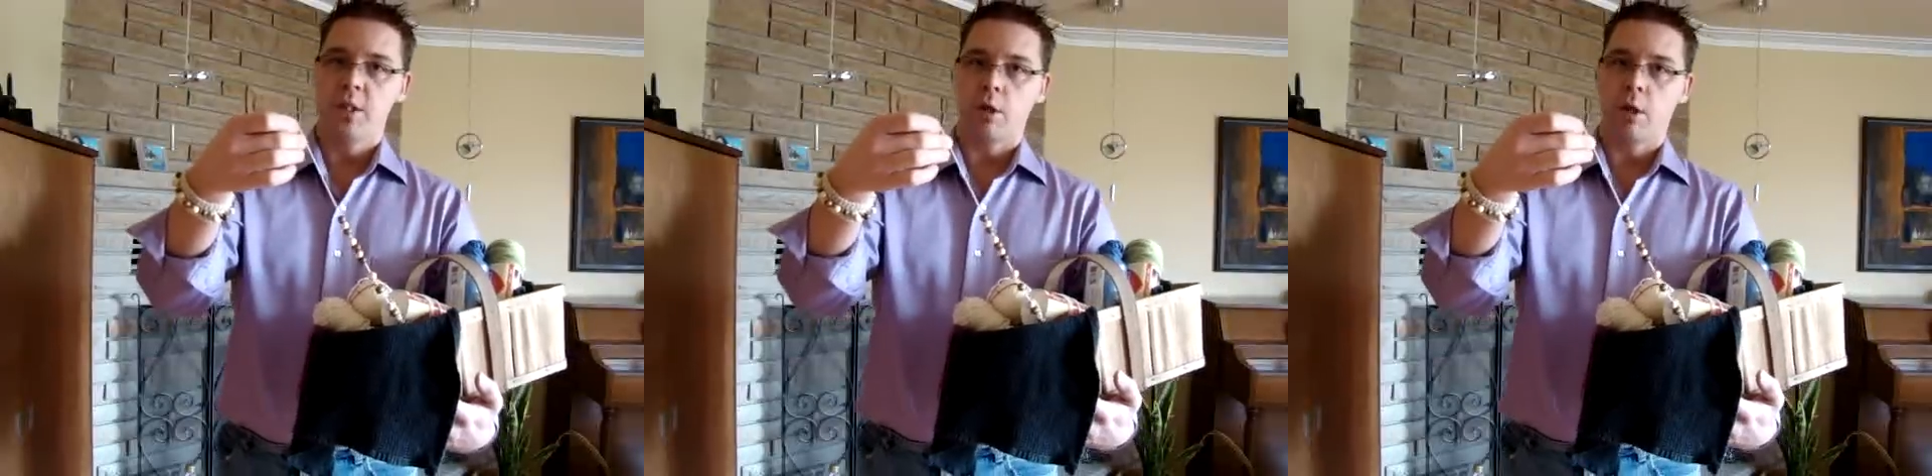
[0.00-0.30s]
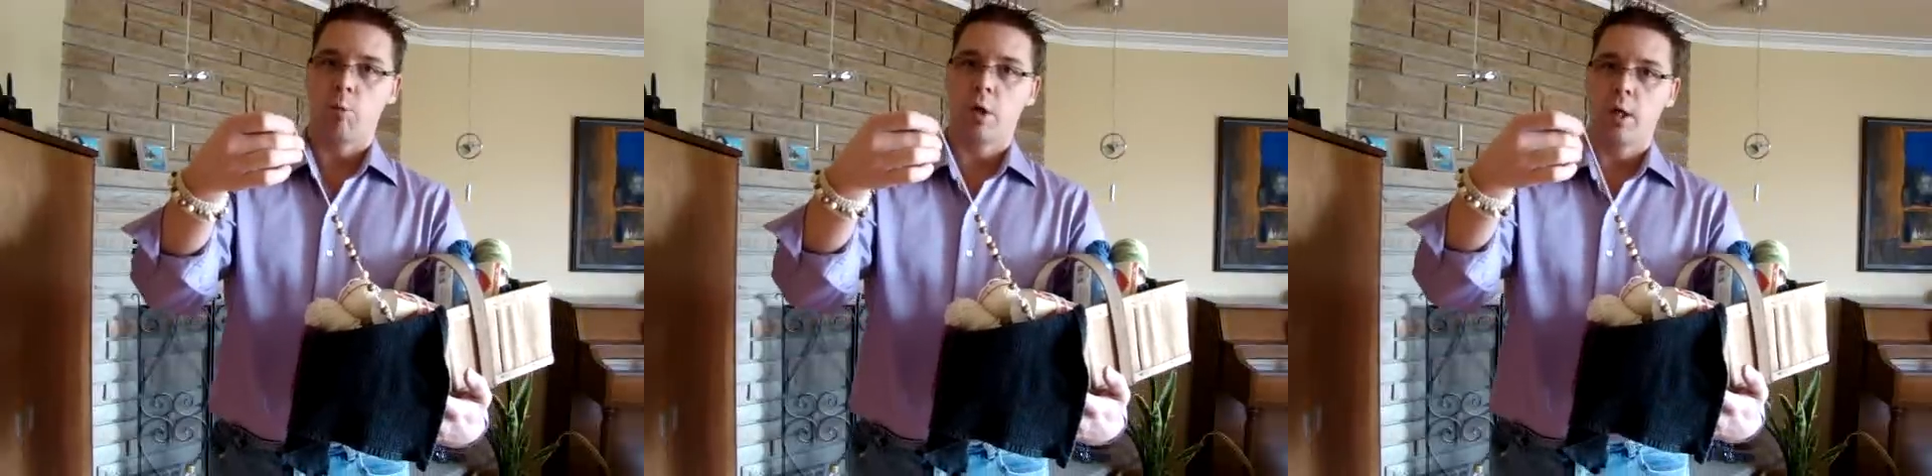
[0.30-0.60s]
we
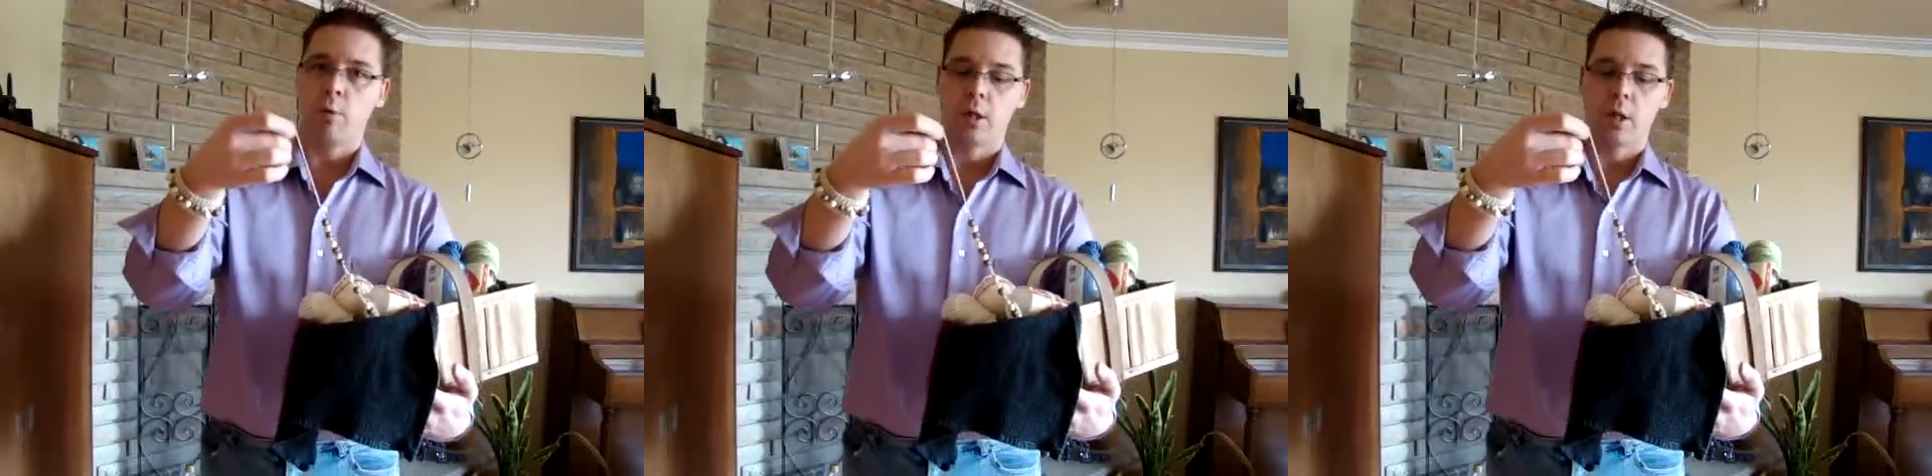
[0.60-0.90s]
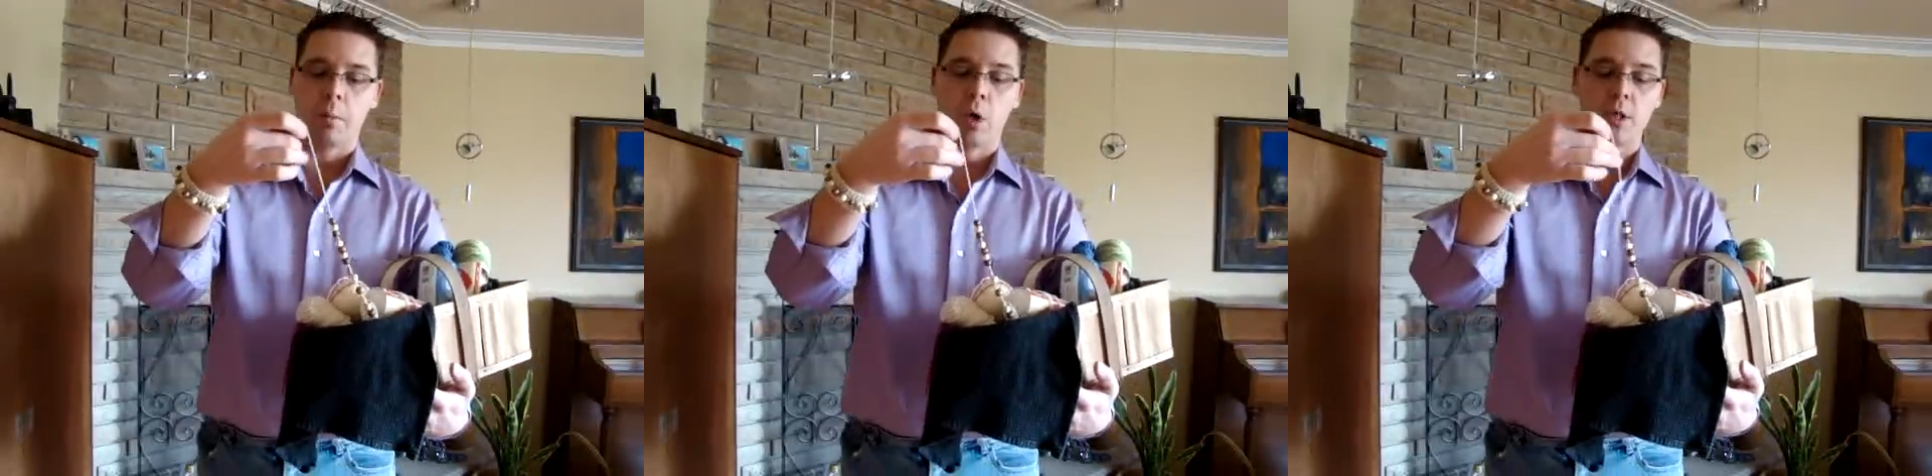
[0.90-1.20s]
start working with
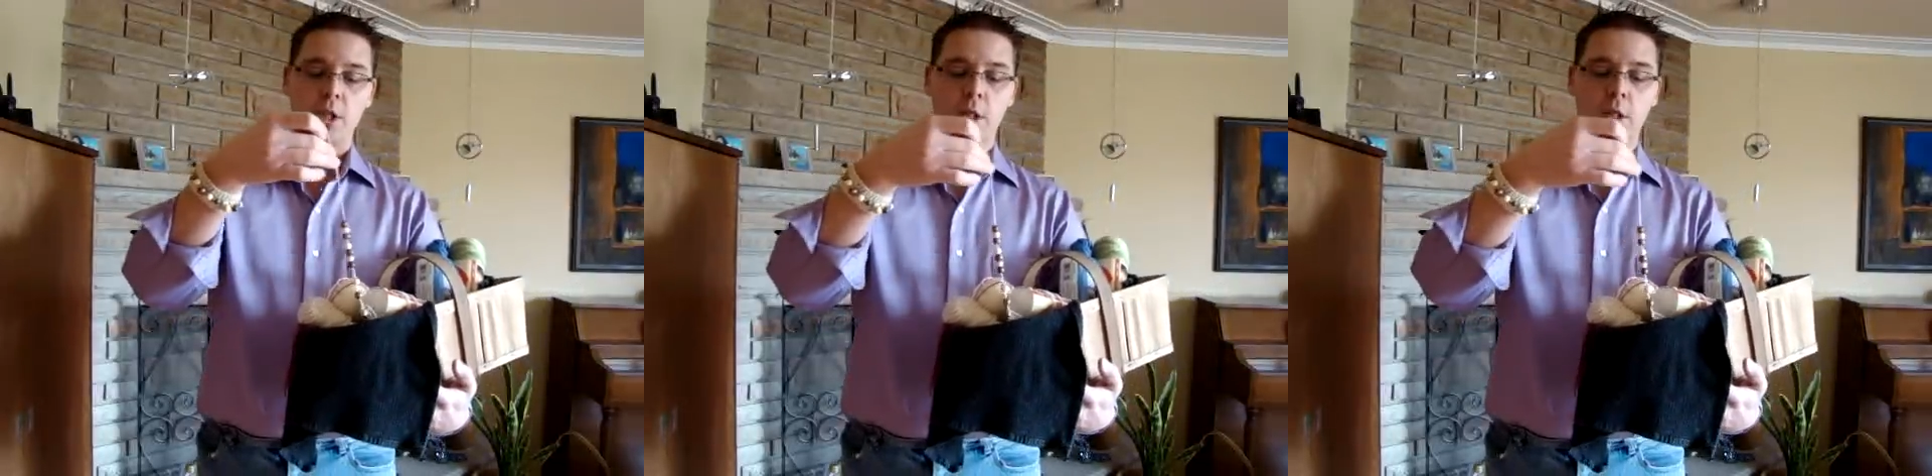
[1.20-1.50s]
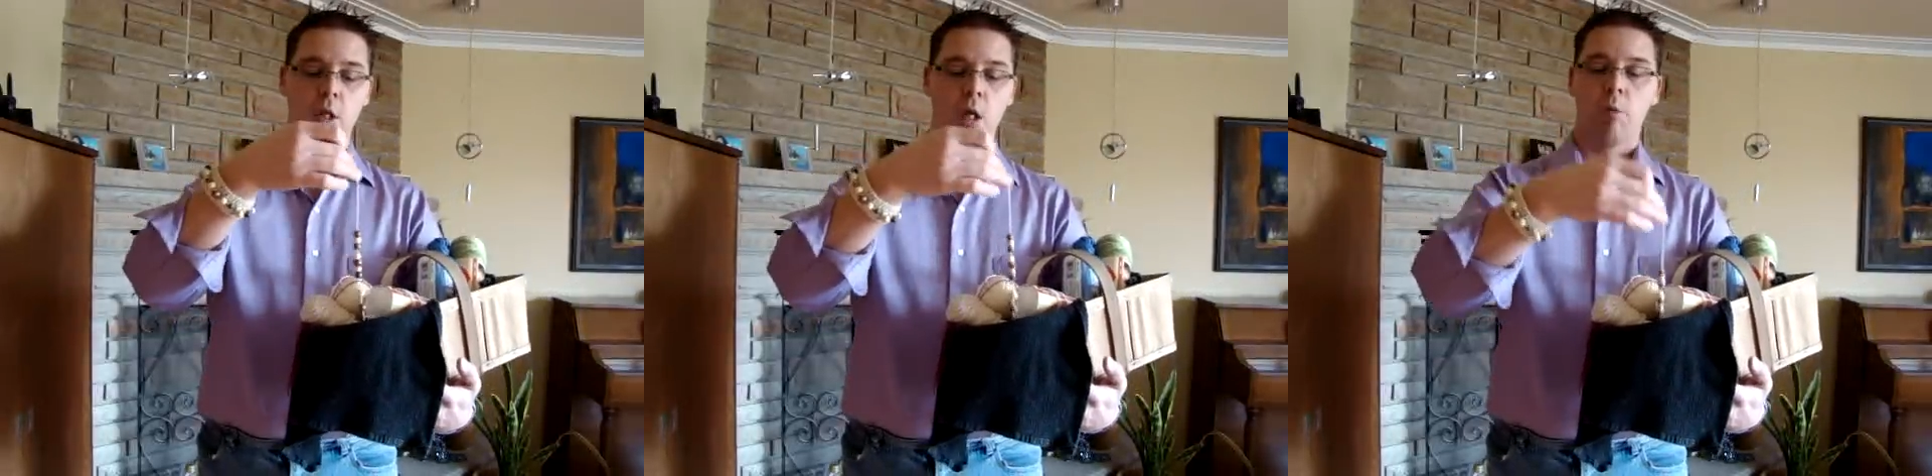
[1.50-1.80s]
our project.